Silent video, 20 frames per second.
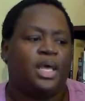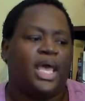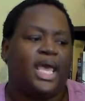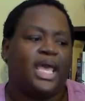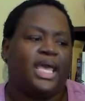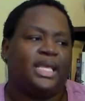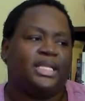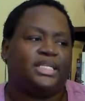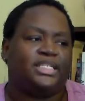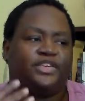
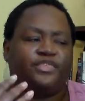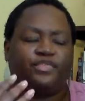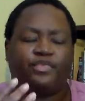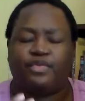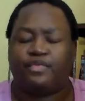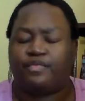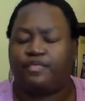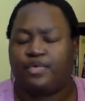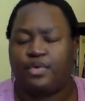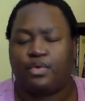a
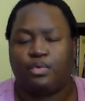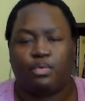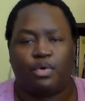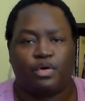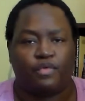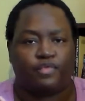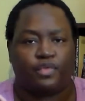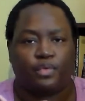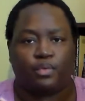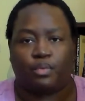different view
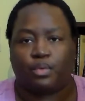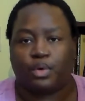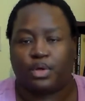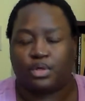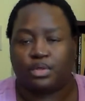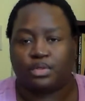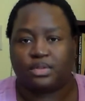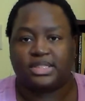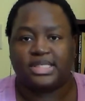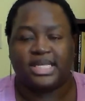of the
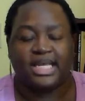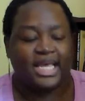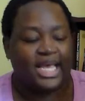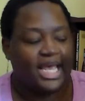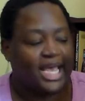world.